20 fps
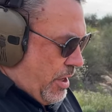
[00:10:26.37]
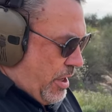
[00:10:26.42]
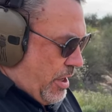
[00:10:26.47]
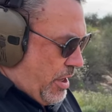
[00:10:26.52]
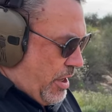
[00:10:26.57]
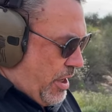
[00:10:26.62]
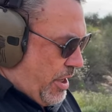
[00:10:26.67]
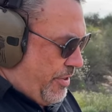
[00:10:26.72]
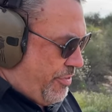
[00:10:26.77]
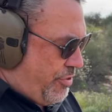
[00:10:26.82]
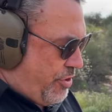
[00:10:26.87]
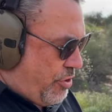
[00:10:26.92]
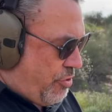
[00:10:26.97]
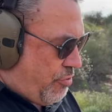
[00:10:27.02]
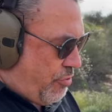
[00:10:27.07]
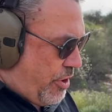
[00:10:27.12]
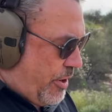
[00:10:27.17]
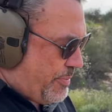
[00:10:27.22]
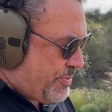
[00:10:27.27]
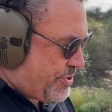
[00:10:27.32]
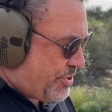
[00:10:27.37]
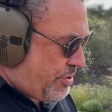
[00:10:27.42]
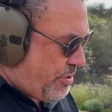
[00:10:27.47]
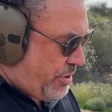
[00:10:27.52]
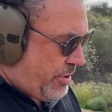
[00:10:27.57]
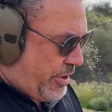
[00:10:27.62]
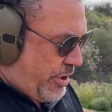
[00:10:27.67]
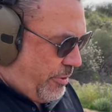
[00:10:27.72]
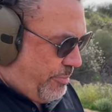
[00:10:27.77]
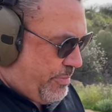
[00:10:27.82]
The grips are
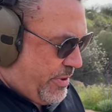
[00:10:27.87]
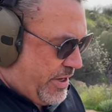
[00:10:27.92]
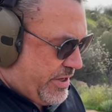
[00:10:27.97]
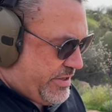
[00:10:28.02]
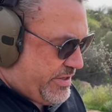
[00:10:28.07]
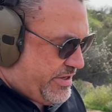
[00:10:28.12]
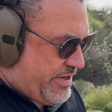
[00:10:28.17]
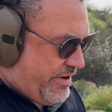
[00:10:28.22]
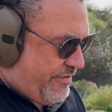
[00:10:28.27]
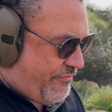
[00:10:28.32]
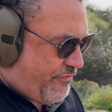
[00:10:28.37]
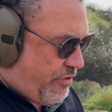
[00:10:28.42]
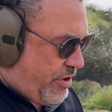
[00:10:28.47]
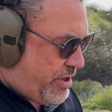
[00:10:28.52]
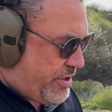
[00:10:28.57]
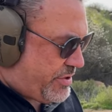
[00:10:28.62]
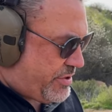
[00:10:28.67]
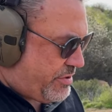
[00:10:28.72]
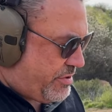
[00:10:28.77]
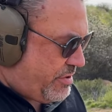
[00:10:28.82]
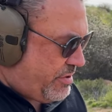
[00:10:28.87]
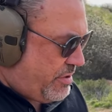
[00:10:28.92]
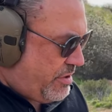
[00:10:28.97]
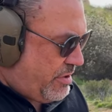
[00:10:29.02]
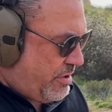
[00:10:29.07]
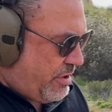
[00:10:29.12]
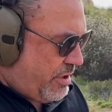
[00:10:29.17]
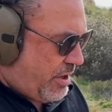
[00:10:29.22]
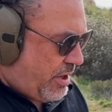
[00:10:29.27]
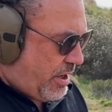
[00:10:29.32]
a little bit different.
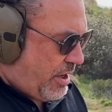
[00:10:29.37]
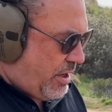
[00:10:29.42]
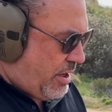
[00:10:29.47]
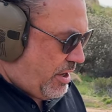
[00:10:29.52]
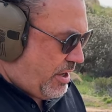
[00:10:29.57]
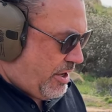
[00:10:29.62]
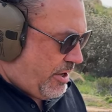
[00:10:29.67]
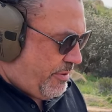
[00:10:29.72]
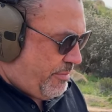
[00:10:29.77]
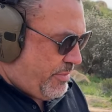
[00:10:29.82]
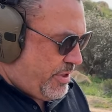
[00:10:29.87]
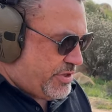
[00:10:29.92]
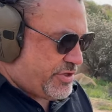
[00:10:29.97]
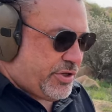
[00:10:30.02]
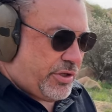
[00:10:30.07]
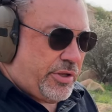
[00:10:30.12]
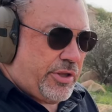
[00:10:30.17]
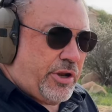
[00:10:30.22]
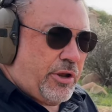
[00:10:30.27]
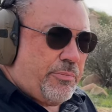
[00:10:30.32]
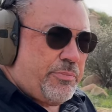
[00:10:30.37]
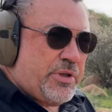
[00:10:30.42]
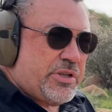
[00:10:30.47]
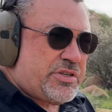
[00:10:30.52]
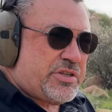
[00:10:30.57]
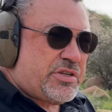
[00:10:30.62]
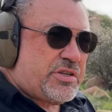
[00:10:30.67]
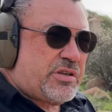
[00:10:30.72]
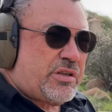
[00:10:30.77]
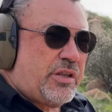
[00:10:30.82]
It's a little bit
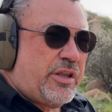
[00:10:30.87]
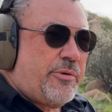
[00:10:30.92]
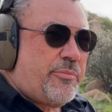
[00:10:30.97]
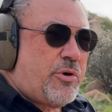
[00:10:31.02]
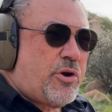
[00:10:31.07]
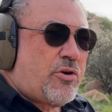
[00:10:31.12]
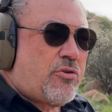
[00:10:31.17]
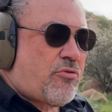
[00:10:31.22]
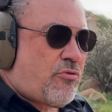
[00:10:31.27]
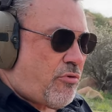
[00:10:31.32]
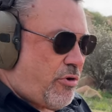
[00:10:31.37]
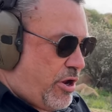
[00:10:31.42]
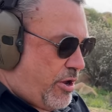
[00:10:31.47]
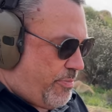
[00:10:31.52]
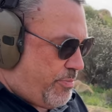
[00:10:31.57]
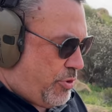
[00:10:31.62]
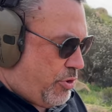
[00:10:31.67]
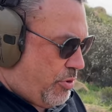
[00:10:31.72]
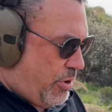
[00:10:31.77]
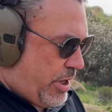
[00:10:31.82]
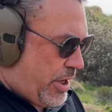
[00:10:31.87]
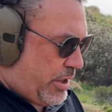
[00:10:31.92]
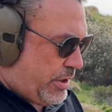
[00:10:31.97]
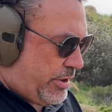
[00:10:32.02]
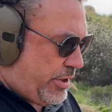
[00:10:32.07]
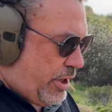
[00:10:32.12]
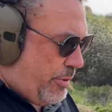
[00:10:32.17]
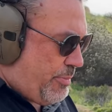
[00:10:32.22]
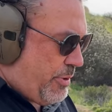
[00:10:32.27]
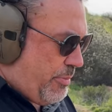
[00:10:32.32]
slimmer grip. You can get a
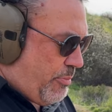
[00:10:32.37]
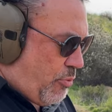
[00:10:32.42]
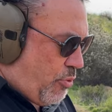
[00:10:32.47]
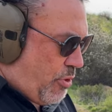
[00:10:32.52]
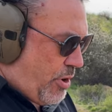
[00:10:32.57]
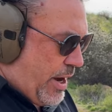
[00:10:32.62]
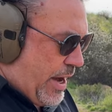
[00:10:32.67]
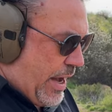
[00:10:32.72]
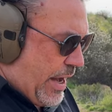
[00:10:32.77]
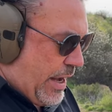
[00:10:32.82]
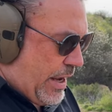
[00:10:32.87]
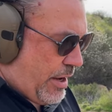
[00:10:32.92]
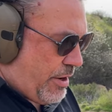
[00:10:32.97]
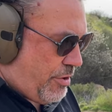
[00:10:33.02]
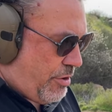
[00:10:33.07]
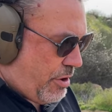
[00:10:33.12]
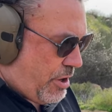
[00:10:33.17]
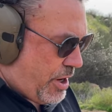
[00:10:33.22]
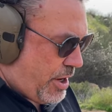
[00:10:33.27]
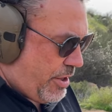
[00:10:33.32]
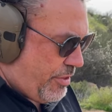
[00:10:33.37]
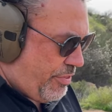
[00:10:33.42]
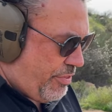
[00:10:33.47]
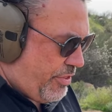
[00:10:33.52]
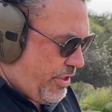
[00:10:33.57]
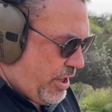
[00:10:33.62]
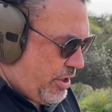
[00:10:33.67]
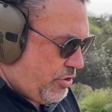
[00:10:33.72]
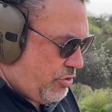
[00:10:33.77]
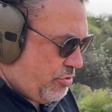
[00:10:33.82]
little bit more hand on it
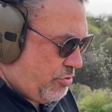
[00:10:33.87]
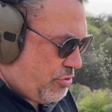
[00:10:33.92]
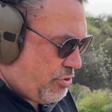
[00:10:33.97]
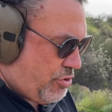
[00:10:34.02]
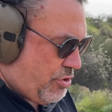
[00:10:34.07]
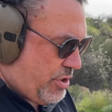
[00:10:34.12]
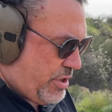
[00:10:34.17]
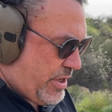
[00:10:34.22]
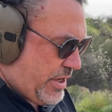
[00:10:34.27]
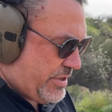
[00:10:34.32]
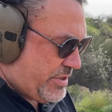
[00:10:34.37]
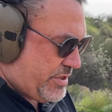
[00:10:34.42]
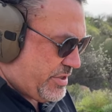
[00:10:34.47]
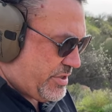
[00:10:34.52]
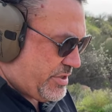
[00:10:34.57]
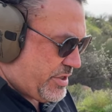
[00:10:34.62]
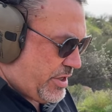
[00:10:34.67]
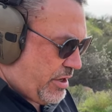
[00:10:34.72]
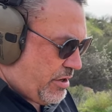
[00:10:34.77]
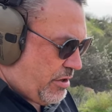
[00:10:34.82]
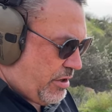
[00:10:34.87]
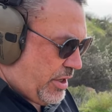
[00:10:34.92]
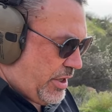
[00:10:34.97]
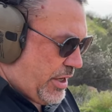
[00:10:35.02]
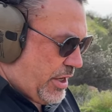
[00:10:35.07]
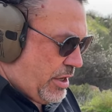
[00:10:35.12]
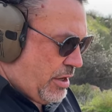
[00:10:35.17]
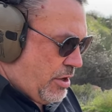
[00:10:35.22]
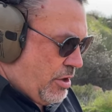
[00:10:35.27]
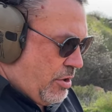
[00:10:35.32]
than you could
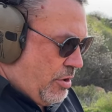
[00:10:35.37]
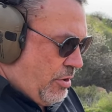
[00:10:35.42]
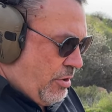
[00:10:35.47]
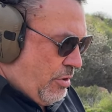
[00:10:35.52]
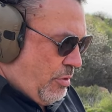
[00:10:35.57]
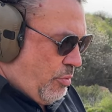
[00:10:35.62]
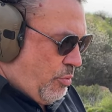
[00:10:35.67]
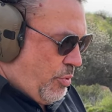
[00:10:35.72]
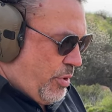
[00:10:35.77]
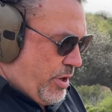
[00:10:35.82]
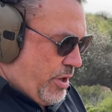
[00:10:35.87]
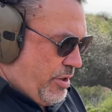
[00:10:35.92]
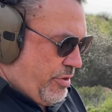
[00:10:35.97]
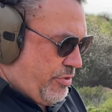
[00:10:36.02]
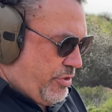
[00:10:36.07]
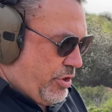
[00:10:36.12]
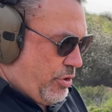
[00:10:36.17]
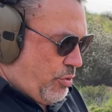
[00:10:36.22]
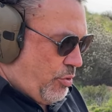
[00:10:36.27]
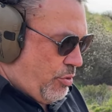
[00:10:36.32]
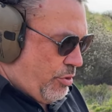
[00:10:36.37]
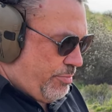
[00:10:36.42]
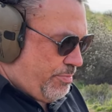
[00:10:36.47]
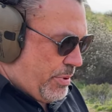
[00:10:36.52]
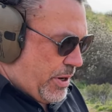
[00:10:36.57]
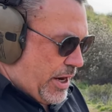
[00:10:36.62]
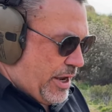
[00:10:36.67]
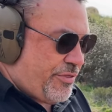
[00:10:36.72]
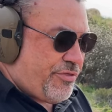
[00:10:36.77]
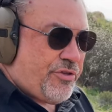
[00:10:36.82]
necessarily with the old
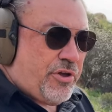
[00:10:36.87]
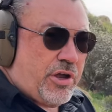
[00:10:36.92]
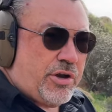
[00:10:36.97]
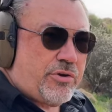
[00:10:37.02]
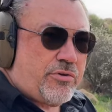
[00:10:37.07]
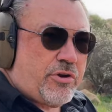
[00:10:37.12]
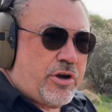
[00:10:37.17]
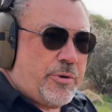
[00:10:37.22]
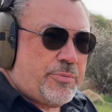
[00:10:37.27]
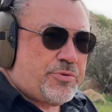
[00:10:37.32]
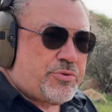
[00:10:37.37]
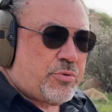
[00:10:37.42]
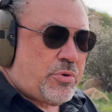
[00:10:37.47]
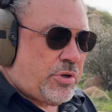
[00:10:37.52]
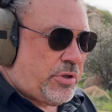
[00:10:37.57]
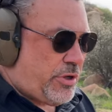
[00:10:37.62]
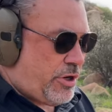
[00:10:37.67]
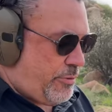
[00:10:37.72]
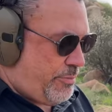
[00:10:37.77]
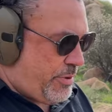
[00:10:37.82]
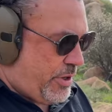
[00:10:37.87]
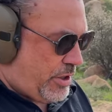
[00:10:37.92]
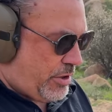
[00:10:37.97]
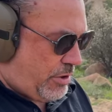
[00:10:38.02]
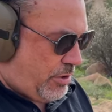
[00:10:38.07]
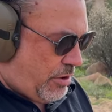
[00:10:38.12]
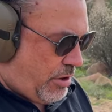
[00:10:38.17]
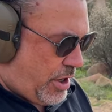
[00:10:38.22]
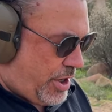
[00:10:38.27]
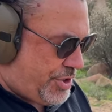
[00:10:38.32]
Python. Grips were a little bit
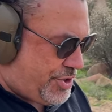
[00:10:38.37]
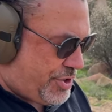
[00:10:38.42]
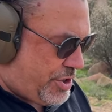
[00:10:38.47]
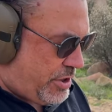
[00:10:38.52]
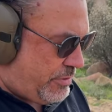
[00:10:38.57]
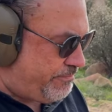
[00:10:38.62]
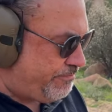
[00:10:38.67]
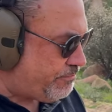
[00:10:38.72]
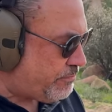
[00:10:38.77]
larger.